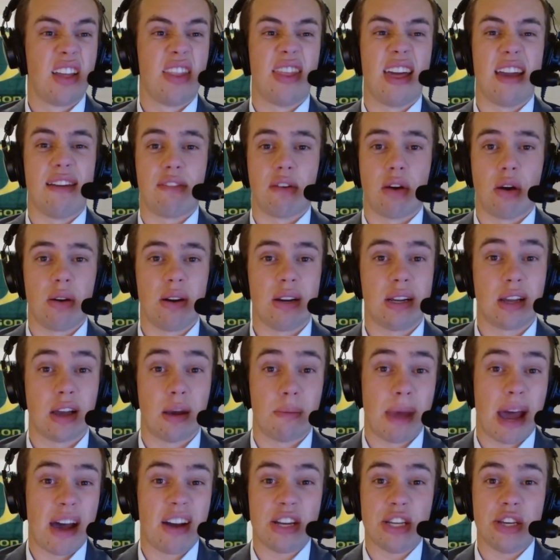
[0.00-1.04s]
they've already
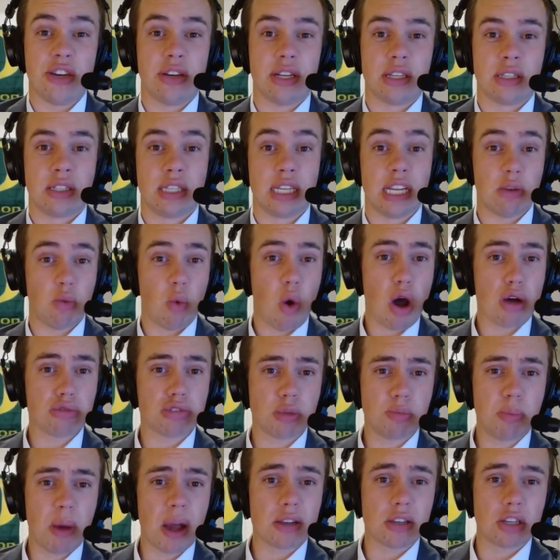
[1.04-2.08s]
come out and you can see, whoa,
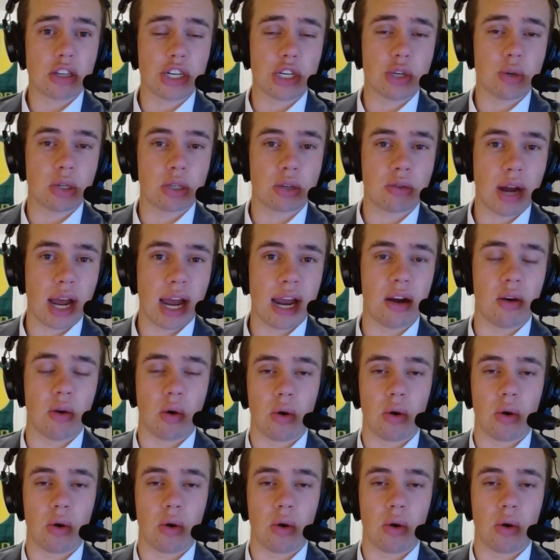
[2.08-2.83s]
Spencer, you were right.